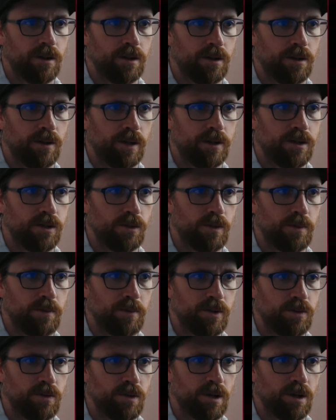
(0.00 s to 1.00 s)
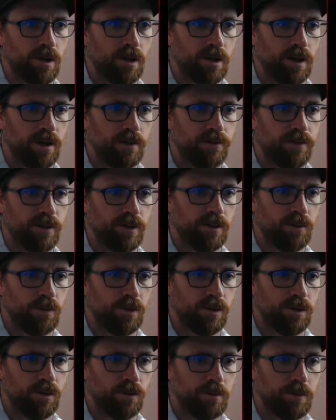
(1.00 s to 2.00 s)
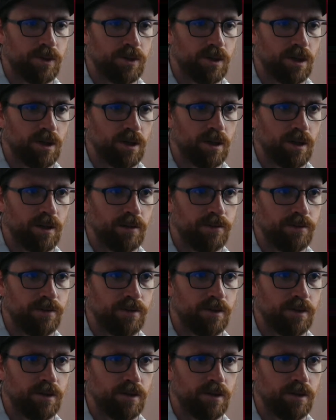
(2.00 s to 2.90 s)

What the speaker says: Oh, that's the women's archive. I didn't want the women's archive.